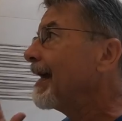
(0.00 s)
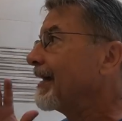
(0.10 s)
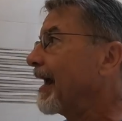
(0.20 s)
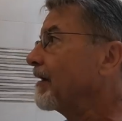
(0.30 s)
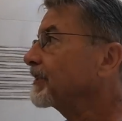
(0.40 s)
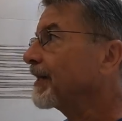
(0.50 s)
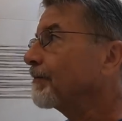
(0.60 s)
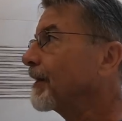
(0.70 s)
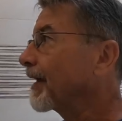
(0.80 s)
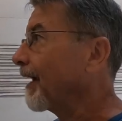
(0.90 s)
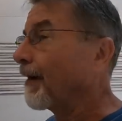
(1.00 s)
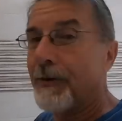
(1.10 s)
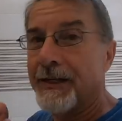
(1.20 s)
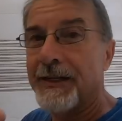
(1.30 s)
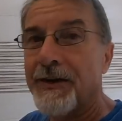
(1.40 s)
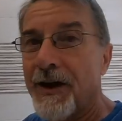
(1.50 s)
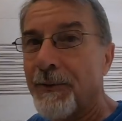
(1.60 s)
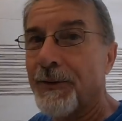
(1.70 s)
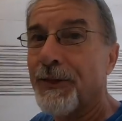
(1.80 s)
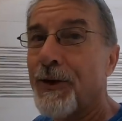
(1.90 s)
Now, something I wanted to
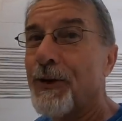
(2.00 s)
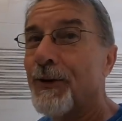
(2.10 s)
talk with you